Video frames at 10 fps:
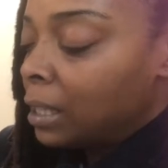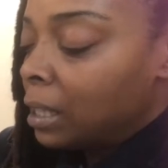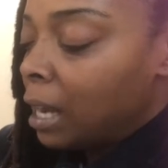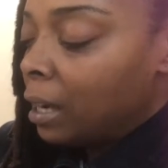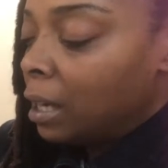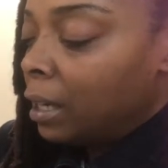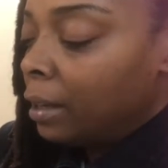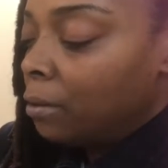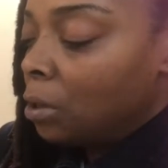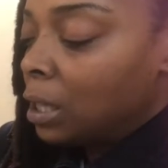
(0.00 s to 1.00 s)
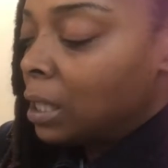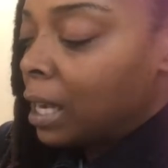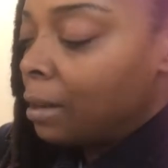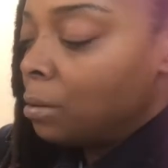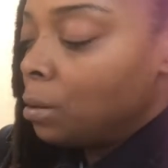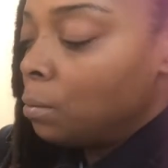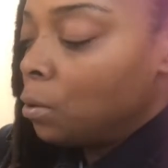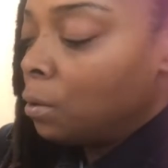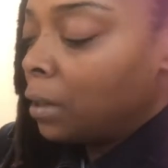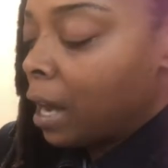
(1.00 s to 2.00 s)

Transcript: it's not going to give you the same smooth